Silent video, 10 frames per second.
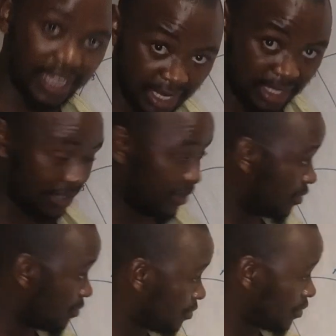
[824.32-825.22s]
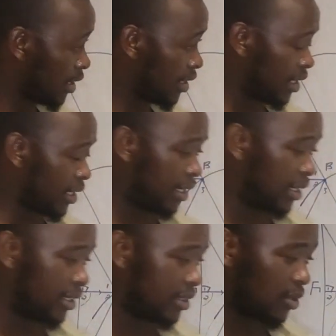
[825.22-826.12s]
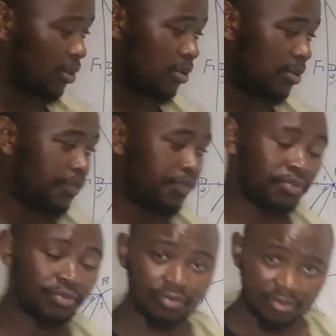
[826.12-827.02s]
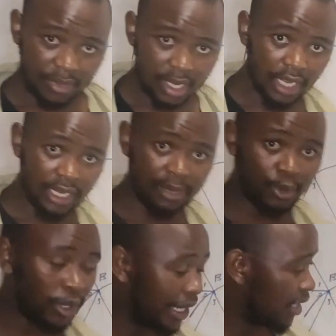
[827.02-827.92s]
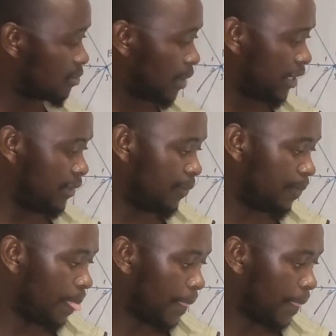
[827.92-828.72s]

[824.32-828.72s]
angles. So let me quickly explain.